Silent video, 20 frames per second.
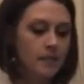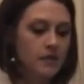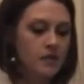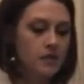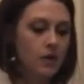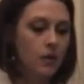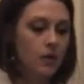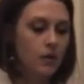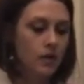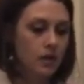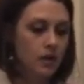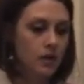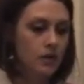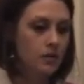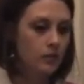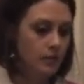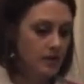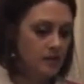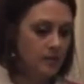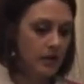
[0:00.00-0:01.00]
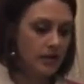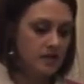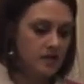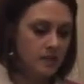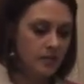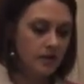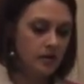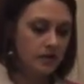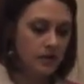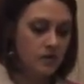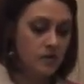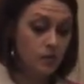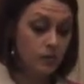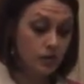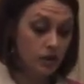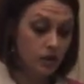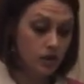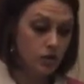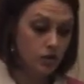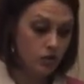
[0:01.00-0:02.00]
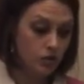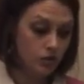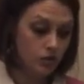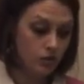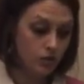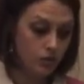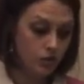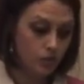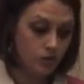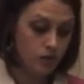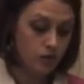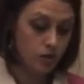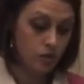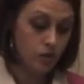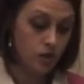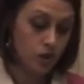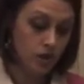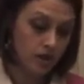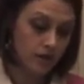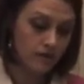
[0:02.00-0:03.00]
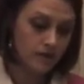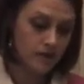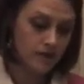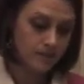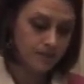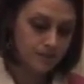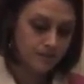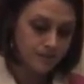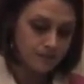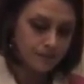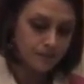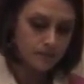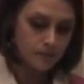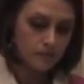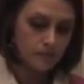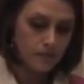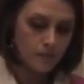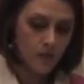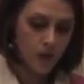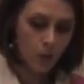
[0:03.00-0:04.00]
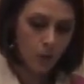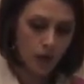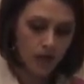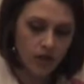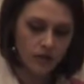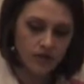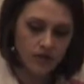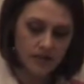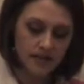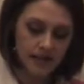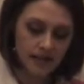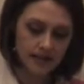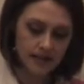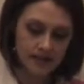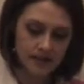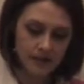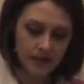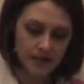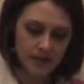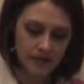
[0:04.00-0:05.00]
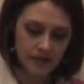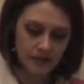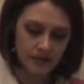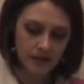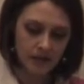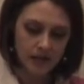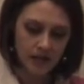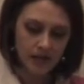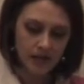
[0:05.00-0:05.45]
So the responsibilities really do shift when you decide to sponsor.